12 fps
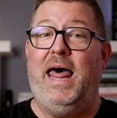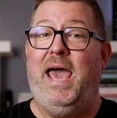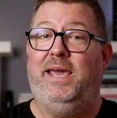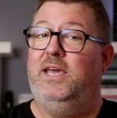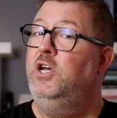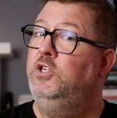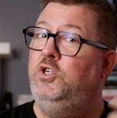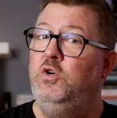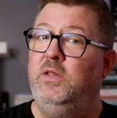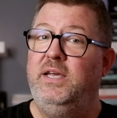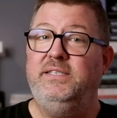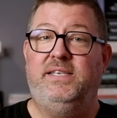like
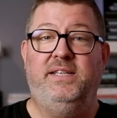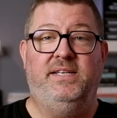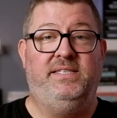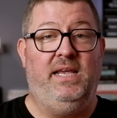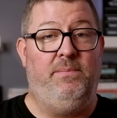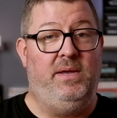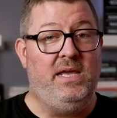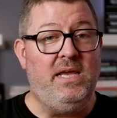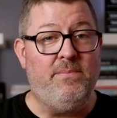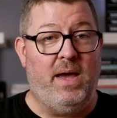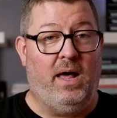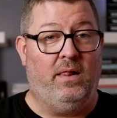two links in the same
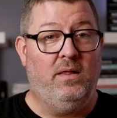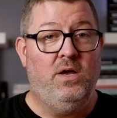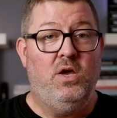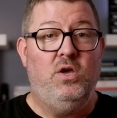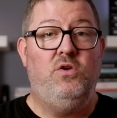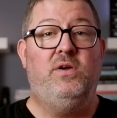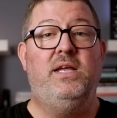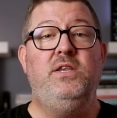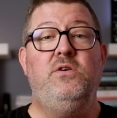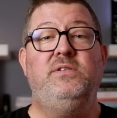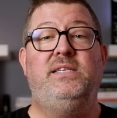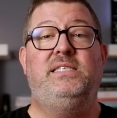email, you can
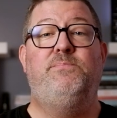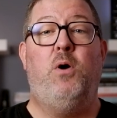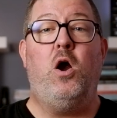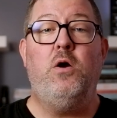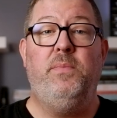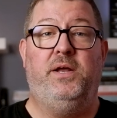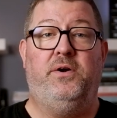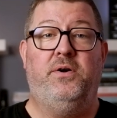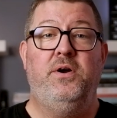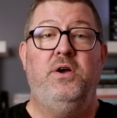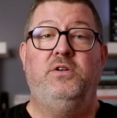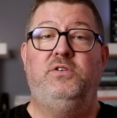use this
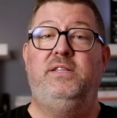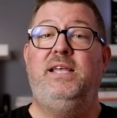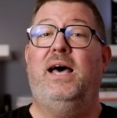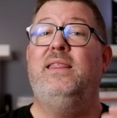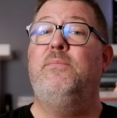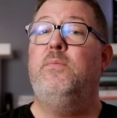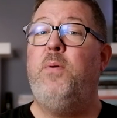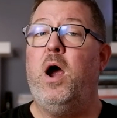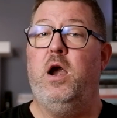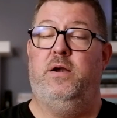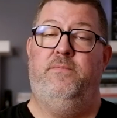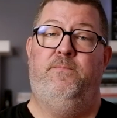parameter to tell them
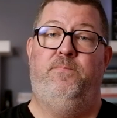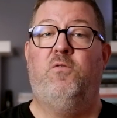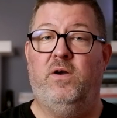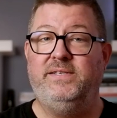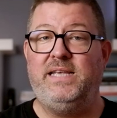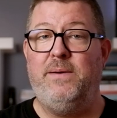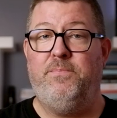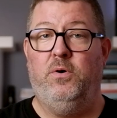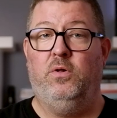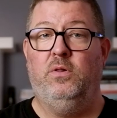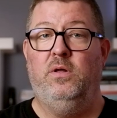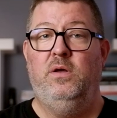apart. For
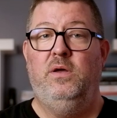example,